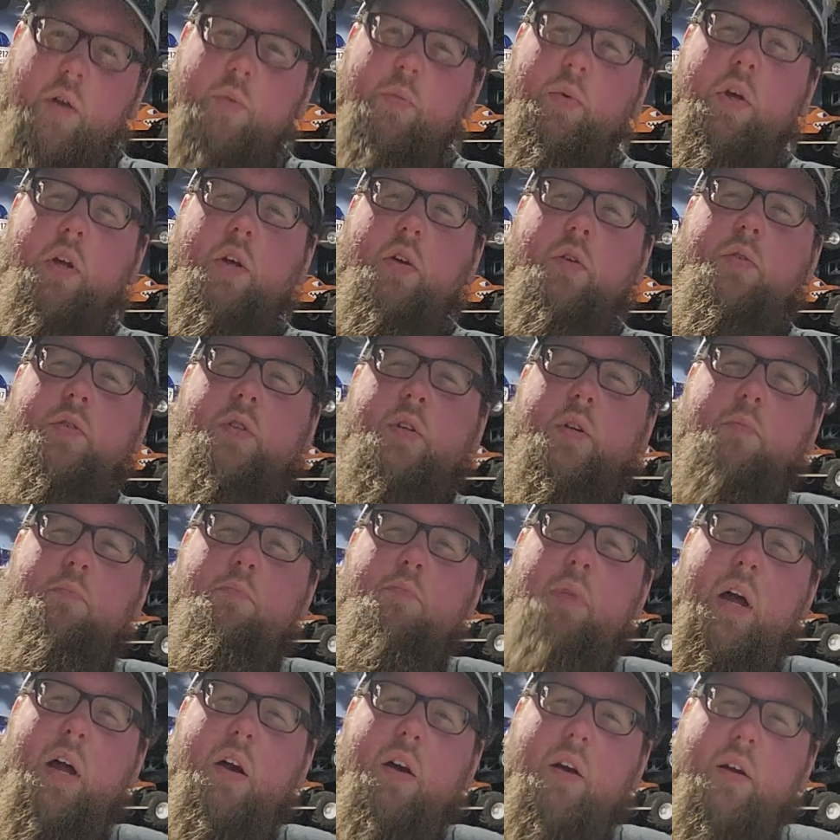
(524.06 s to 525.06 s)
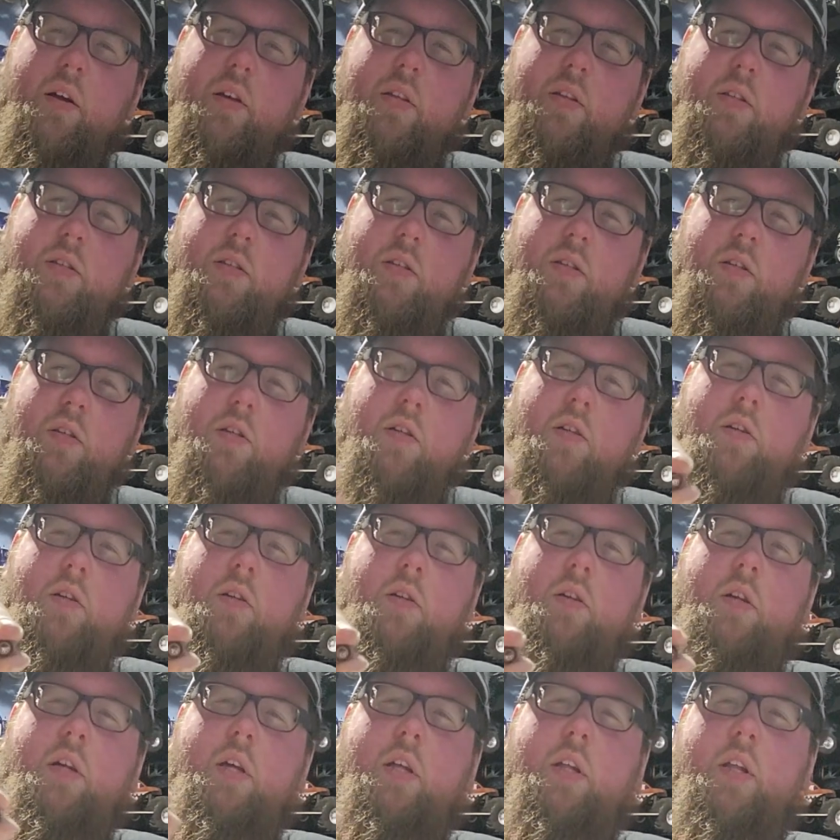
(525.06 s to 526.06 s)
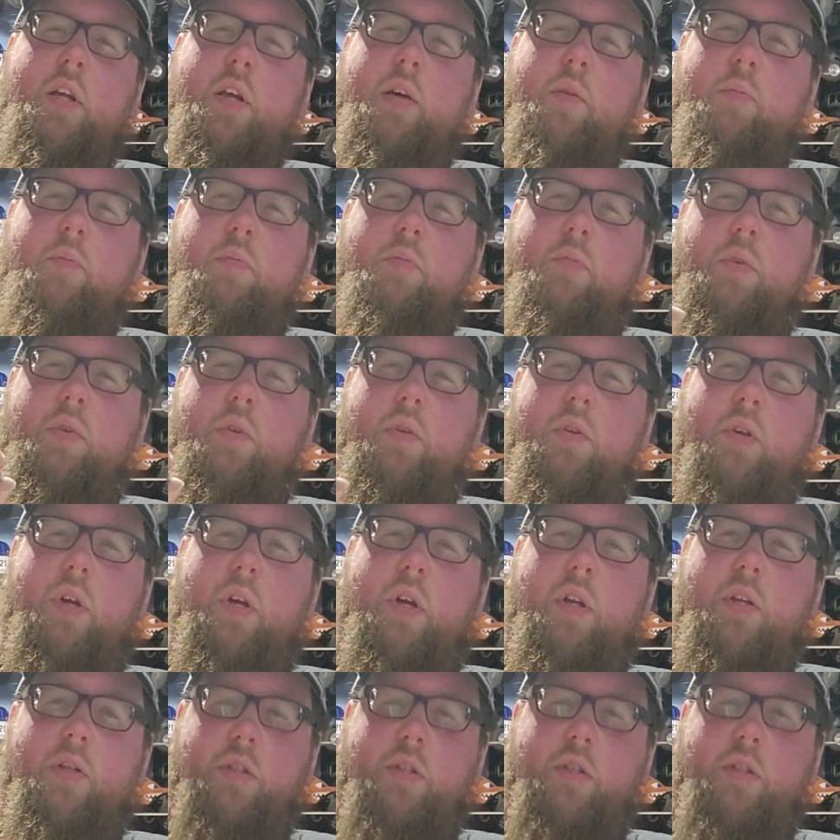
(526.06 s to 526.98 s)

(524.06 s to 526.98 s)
be using bearings in them. You can kind of